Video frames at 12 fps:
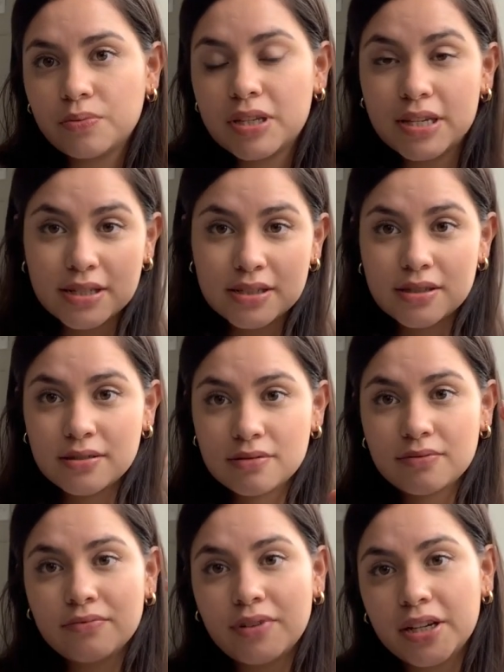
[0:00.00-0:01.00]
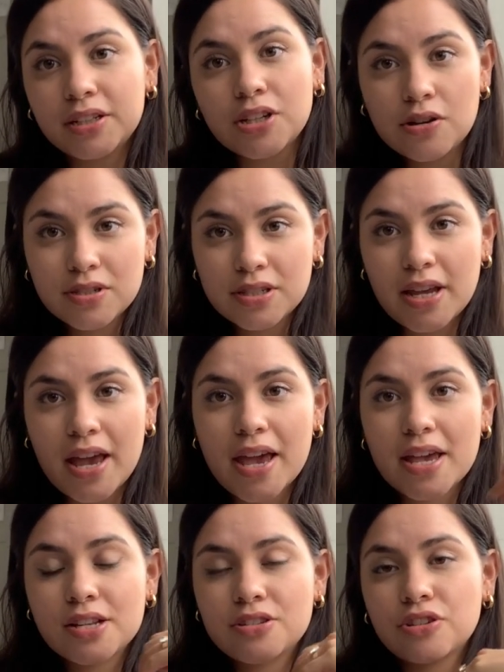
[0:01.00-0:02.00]
kids very close in
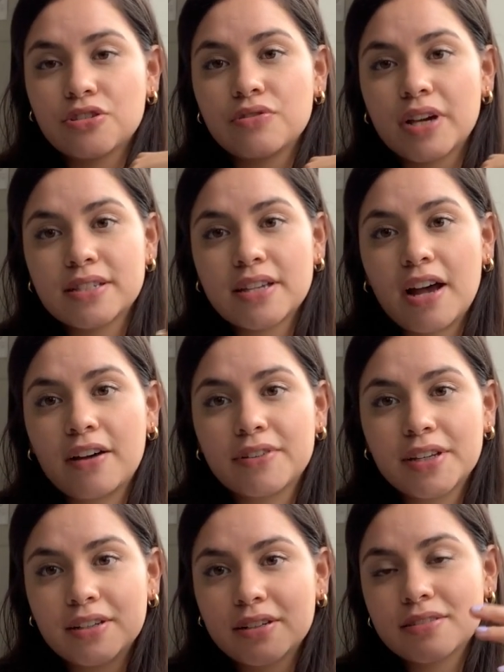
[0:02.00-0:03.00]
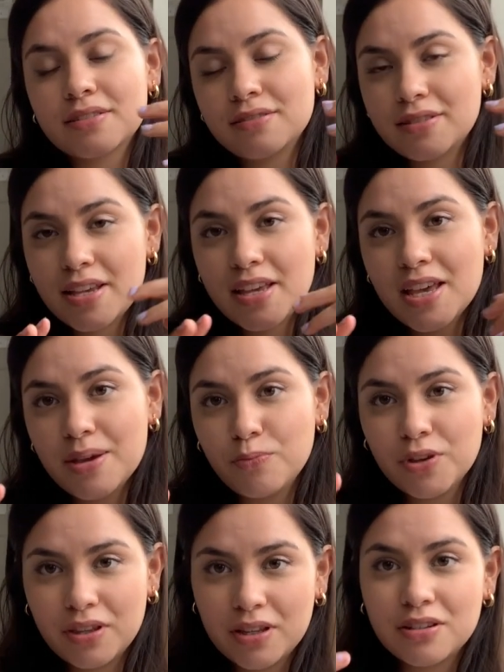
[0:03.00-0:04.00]
age, so you guys have like a team
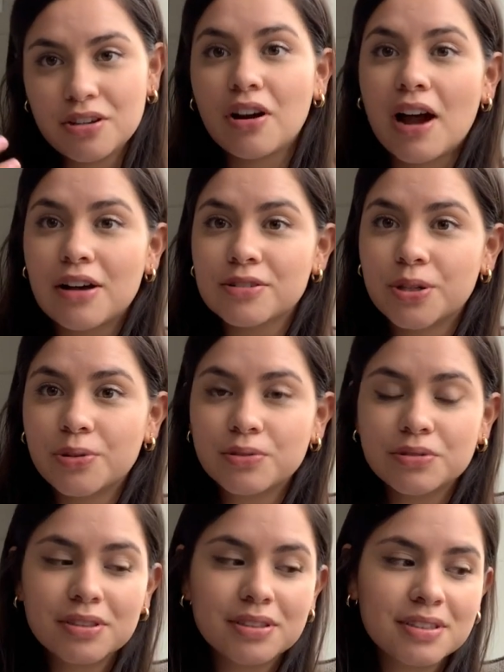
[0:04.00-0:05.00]
within your household.